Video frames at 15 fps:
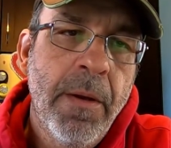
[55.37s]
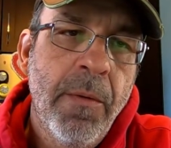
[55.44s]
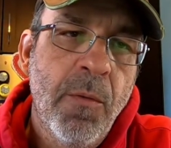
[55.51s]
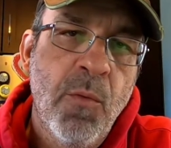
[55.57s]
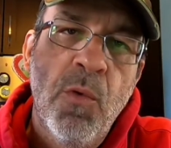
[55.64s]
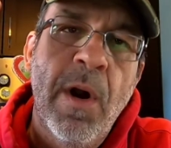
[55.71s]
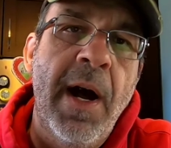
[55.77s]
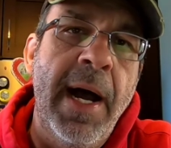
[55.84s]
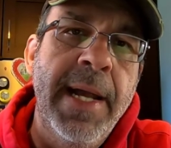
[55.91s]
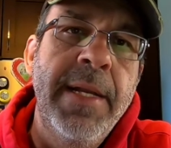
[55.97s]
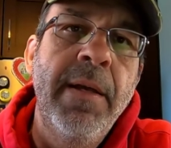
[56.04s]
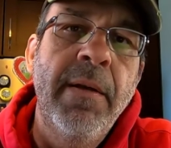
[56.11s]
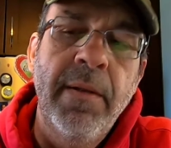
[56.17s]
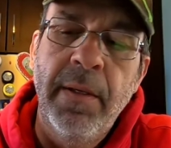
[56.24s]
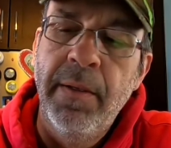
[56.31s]
ride,
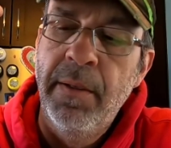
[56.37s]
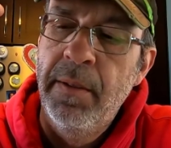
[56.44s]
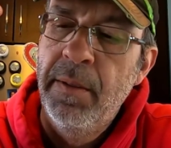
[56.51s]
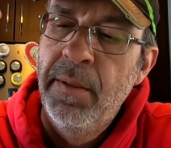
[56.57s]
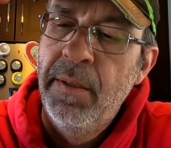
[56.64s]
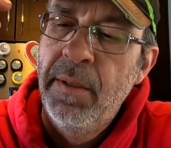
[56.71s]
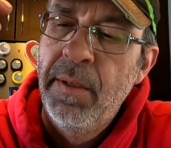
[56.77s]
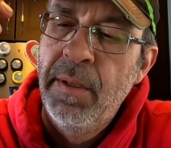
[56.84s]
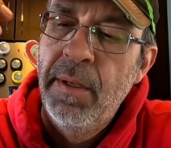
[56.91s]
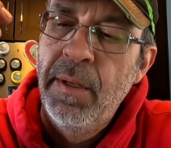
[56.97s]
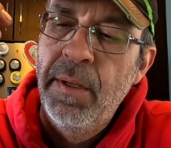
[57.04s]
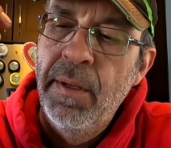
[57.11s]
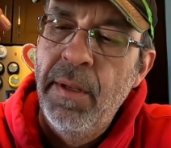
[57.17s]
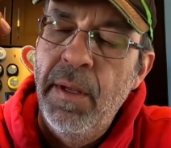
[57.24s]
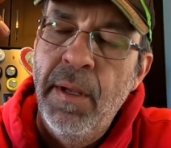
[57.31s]

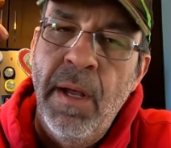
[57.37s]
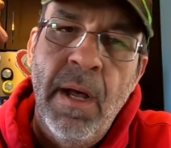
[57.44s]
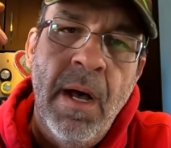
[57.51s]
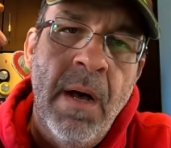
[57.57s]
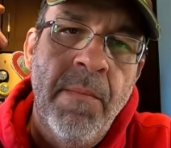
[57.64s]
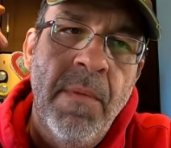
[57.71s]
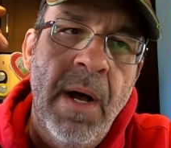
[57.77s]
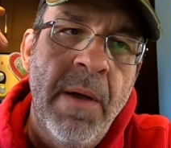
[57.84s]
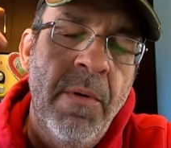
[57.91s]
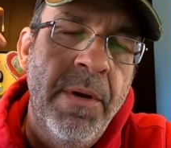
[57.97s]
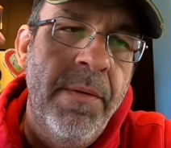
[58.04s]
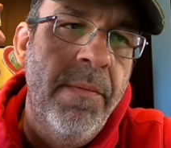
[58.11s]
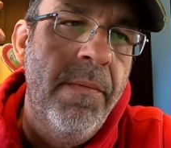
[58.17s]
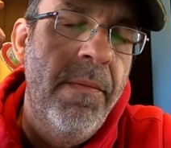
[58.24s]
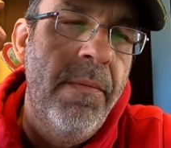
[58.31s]
I would
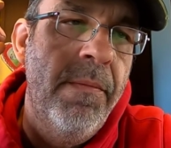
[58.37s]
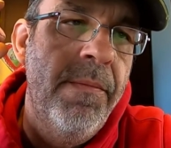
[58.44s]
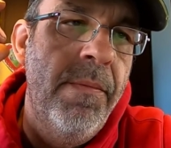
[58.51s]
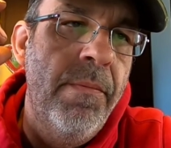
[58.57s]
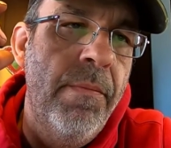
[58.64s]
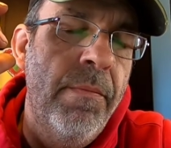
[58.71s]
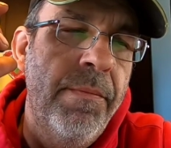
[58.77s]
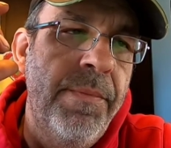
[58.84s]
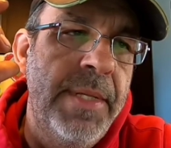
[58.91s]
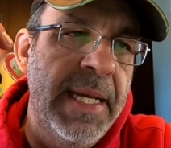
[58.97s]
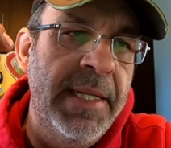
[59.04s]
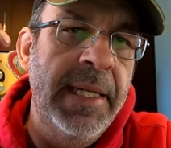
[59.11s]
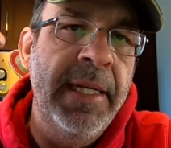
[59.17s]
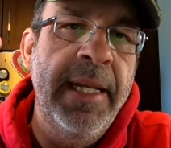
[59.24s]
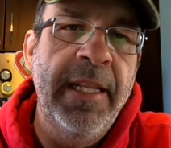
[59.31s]

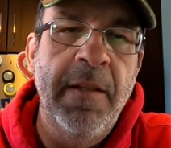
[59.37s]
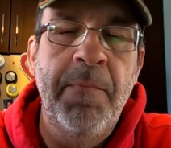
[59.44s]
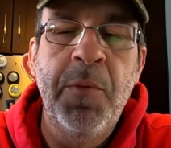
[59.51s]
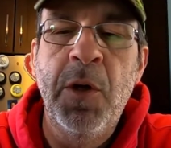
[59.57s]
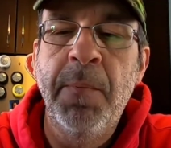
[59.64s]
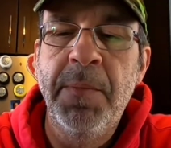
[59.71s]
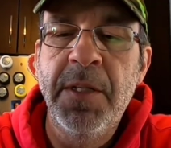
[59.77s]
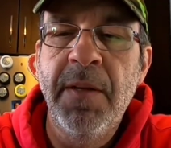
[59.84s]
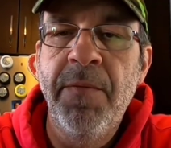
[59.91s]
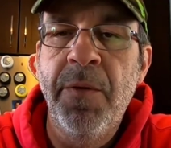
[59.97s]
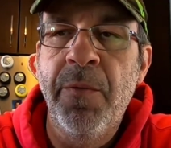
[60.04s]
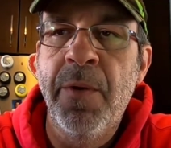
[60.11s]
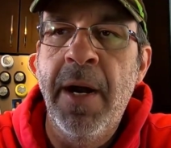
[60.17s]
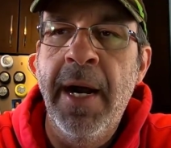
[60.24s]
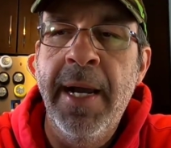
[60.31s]
designate the purpose of the
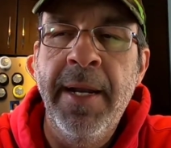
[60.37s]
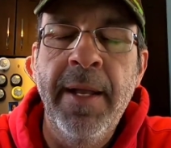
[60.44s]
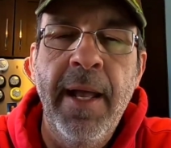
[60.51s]
ride